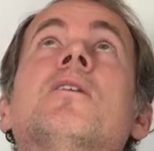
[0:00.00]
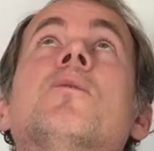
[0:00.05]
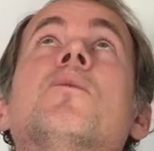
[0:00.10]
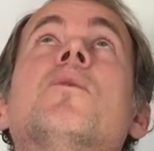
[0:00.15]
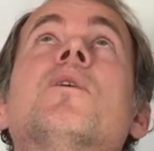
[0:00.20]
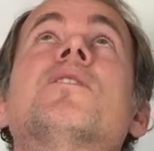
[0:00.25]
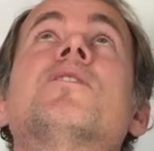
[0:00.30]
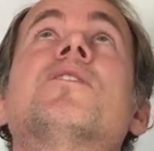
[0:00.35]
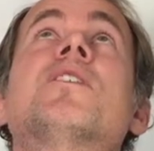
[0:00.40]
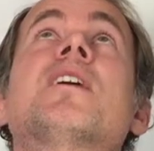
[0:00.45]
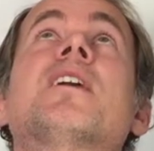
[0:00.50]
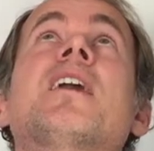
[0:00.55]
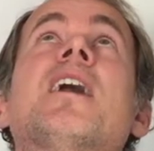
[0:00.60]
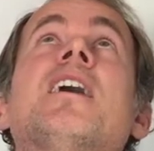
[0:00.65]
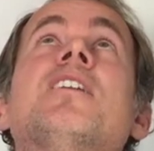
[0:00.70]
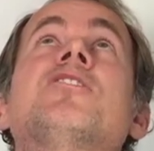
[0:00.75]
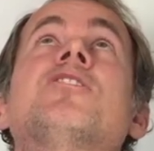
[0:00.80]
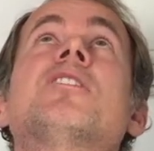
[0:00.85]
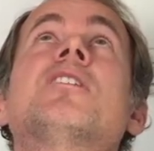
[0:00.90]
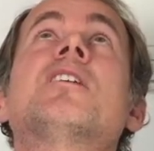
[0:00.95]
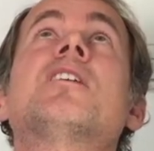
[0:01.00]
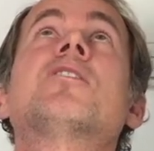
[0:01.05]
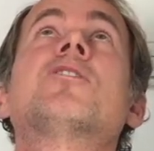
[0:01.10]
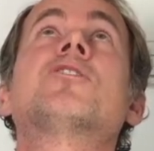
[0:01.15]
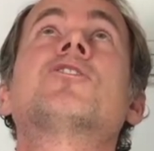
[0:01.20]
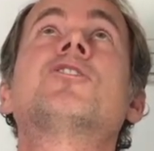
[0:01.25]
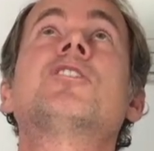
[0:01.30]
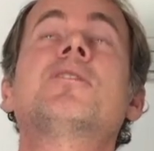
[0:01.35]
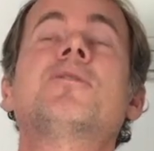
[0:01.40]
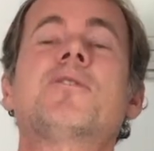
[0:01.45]
Once they catch it, it'll
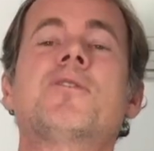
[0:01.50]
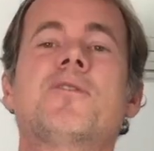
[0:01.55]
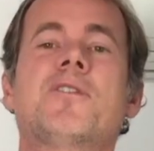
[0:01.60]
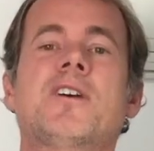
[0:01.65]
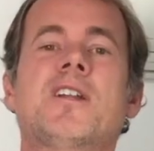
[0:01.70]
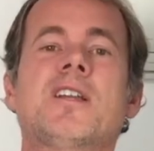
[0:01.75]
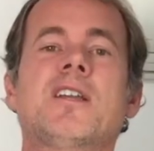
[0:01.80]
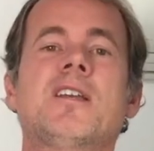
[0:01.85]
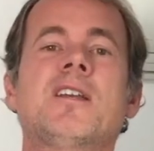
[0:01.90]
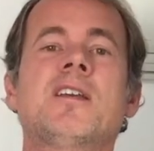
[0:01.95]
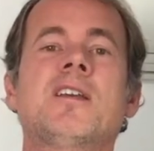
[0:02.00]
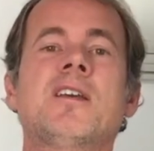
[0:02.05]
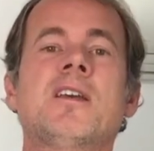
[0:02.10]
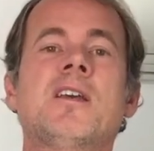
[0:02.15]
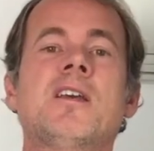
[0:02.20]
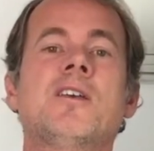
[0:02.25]
shift funny.